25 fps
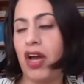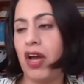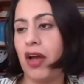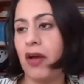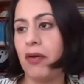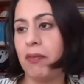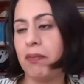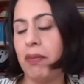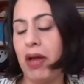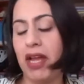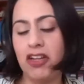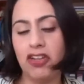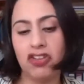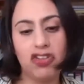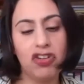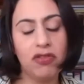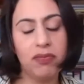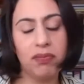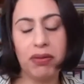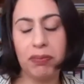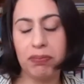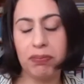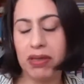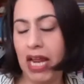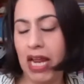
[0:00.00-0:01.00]
based on
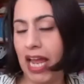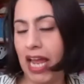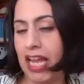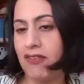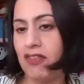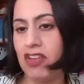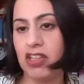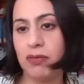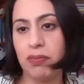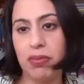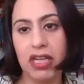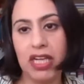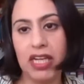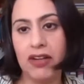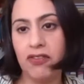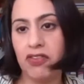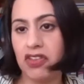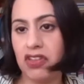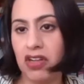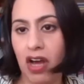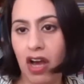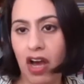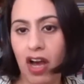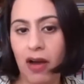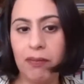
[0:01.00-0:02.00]
behaviours, beliefs,
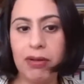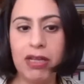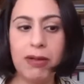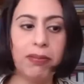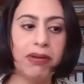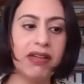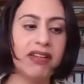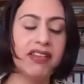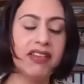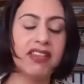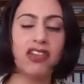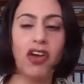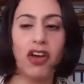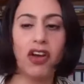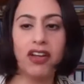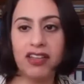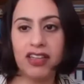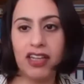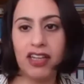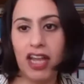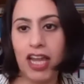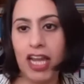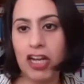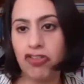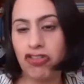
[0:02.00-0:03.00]
and harm, people inciting
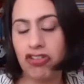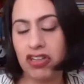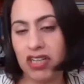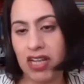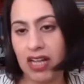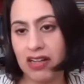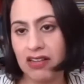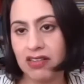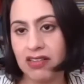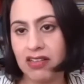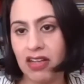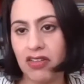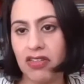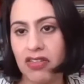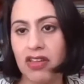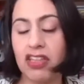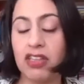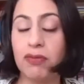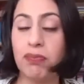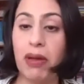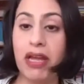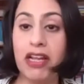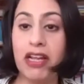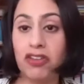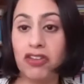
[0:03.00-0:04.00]
hatred against others
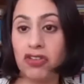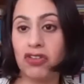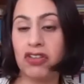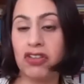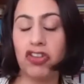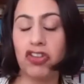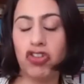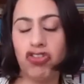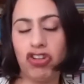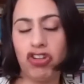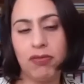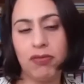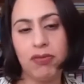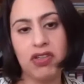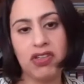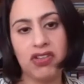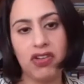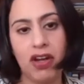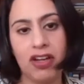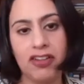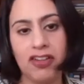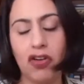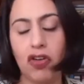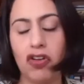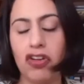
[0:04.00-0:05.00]
based on extremist
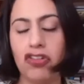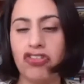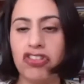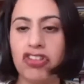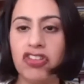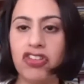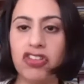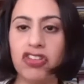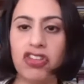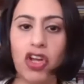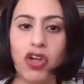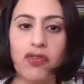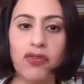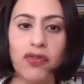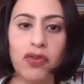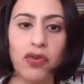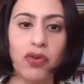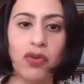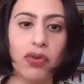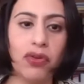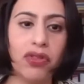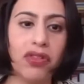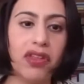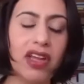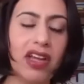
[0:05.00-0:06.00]
ideology and so
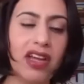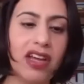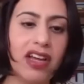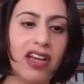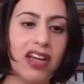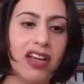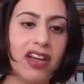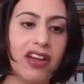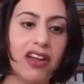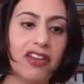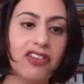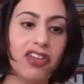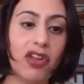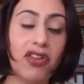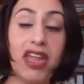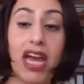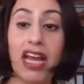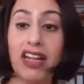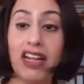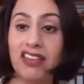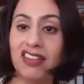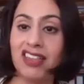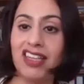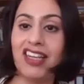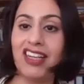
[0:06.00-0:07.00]
forth. So
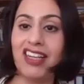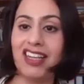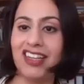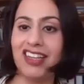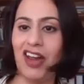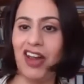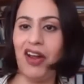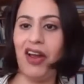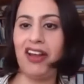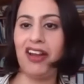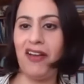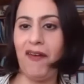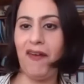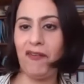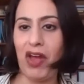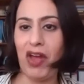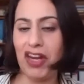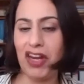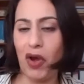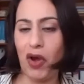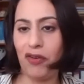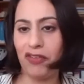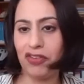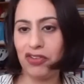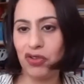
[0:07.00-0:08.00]
that's, I
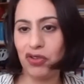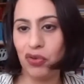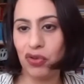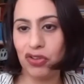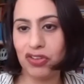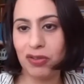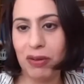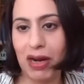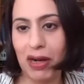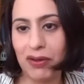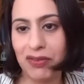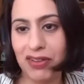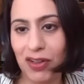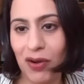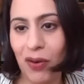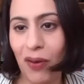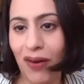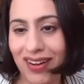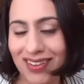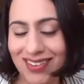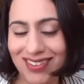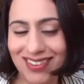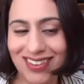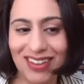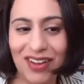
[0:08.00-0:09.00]
know I've talked about it
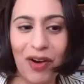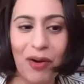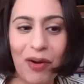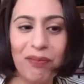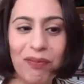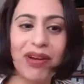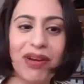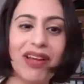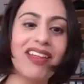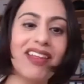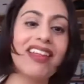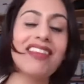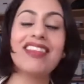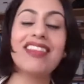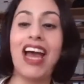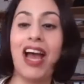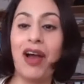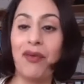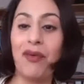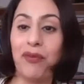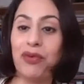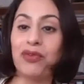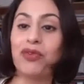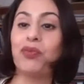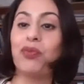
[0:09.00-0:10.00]
quite a lot, but
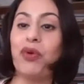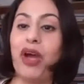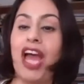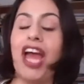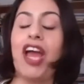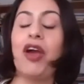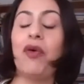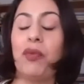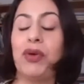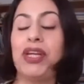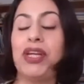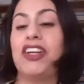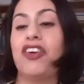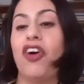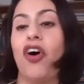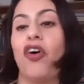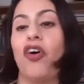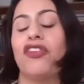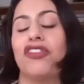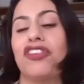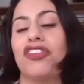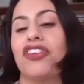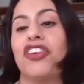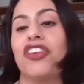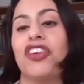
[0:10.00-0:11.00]
that was where we
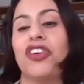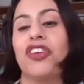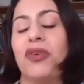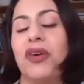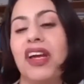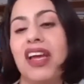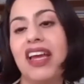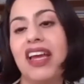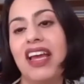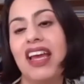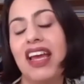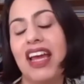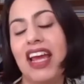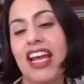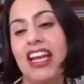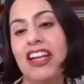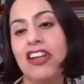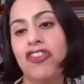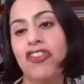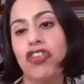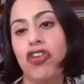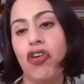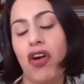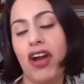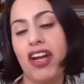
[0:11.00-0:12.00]
got to in
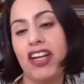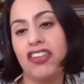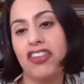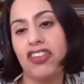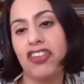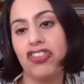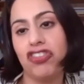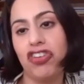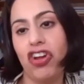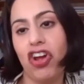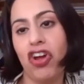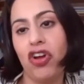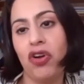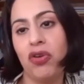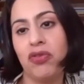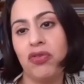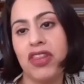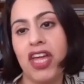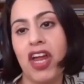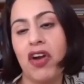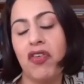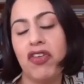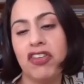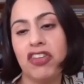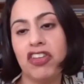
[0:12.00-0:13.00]
trying to show
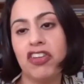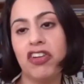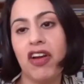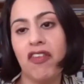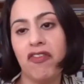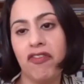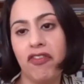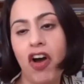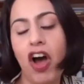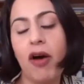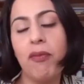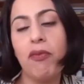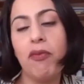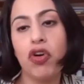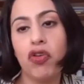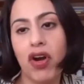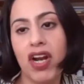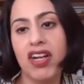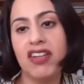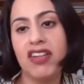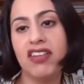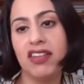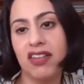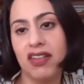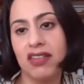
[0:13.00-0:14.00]
there is far more
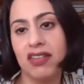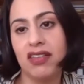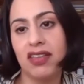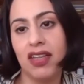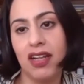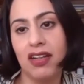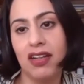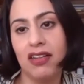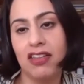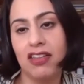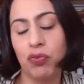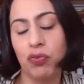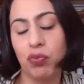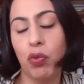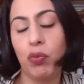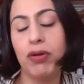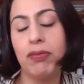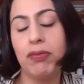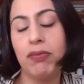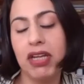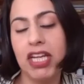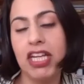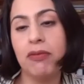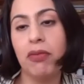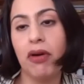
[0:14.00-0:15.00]
greater consensus on what we
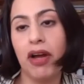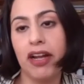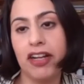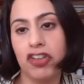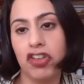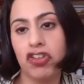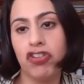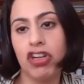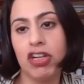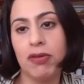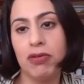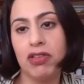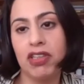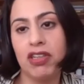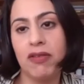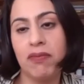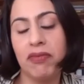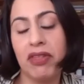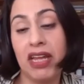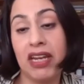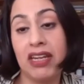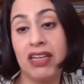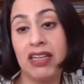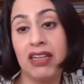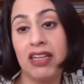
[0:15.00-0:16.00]
mean by extremism
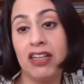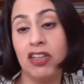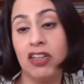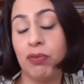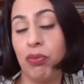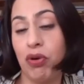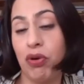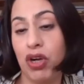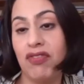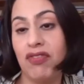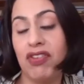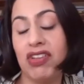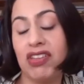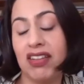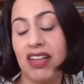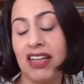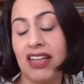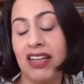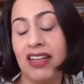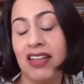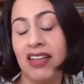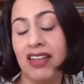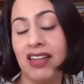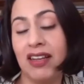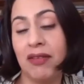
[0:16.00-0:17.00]
than is
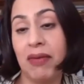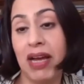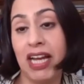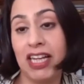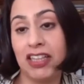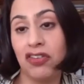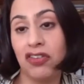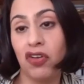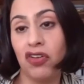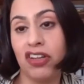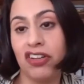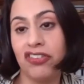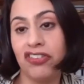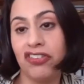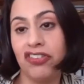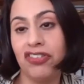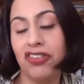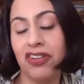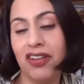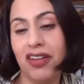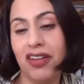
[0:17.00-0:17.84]
previously acknowledged.